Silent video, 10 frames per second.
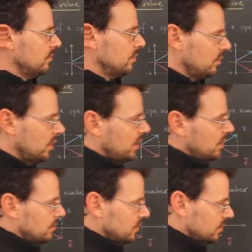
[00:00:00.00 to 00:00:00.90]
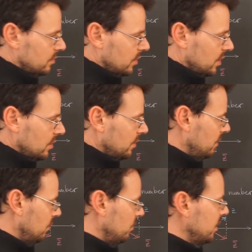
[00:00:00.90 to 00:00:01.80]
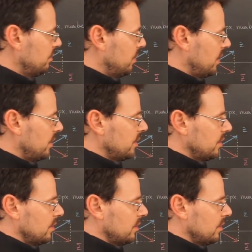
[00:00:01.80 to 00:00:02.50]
Okay, so here the real part